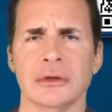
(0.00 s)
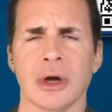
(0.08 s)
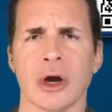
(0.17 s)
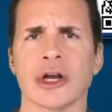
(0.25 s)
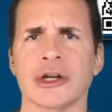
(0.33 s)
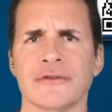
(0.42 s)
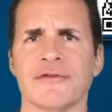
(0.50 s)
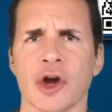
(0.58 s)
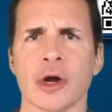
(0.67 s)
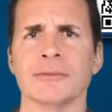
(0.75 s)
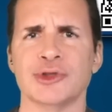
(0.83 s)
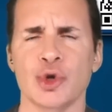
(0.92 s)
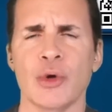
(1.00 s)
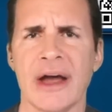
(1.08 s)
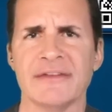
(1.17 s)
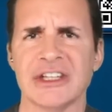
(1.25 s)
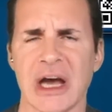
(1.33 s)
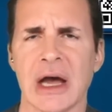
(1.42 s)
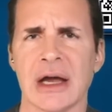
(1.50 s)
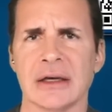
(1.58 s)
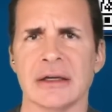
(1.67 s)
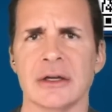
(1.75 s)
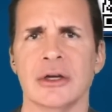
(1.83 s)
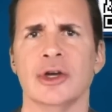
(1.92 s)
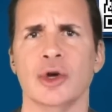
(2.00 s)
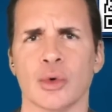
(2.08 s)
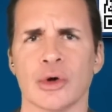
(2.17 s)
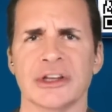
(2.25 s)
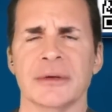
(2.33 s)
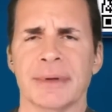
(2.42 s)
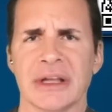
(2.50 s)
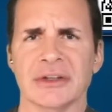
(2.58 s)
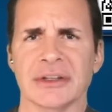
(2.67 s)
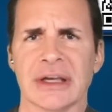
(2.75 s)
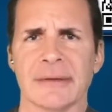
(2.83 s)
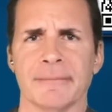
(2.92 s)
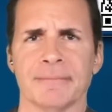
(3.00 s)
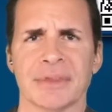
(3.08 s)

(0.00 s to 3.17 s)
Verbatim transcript: are confirmed to have died who were in the building.